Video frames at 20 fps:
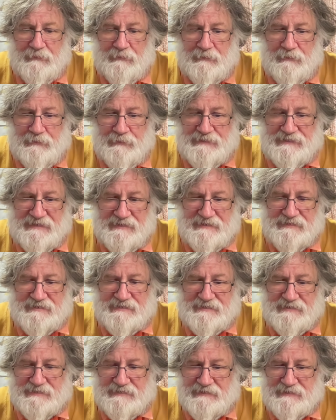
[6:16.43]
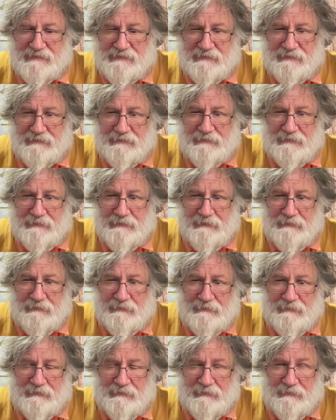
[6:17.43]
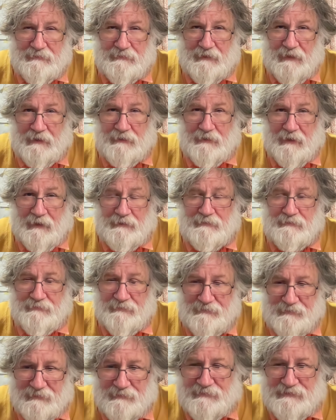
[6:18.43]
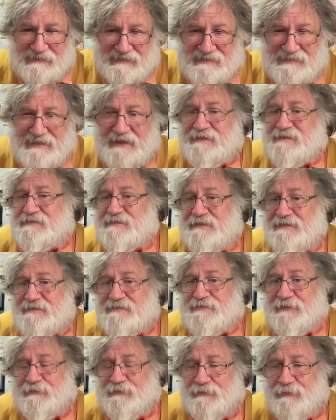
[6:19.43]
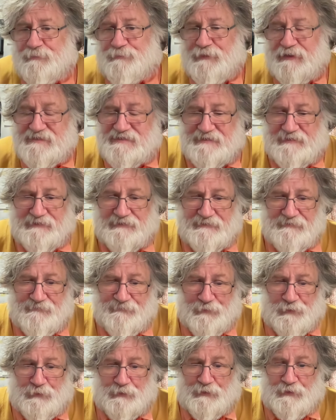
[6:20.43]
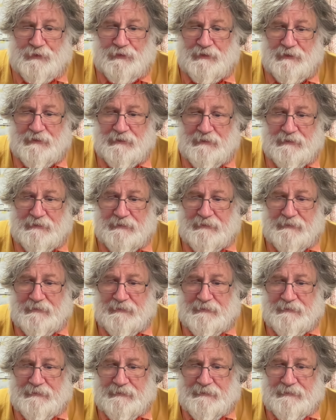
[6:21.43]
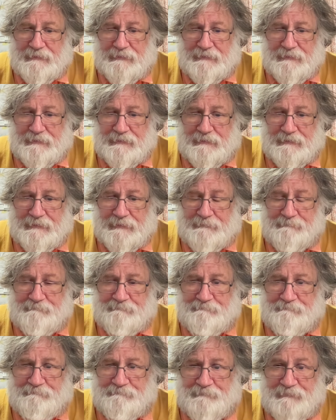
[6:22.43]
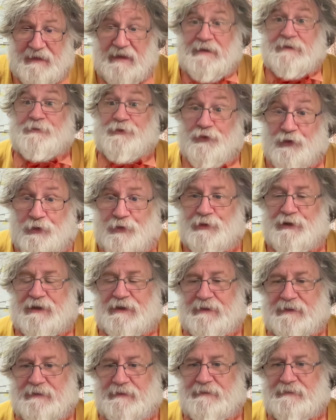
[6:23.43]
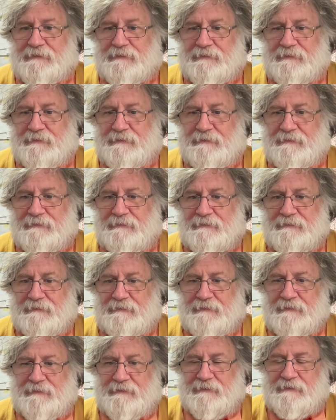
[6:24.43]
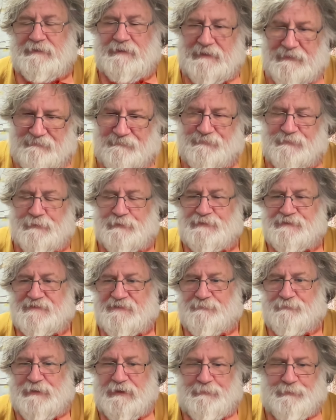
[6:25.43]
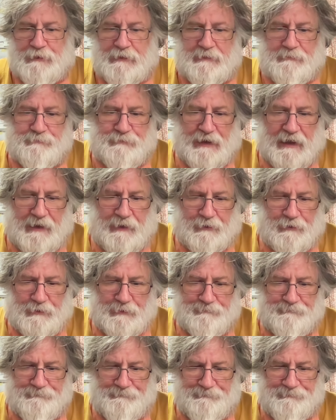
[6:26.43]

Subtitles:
This is, this sets a historical precedent for ignoring the influence of people in power.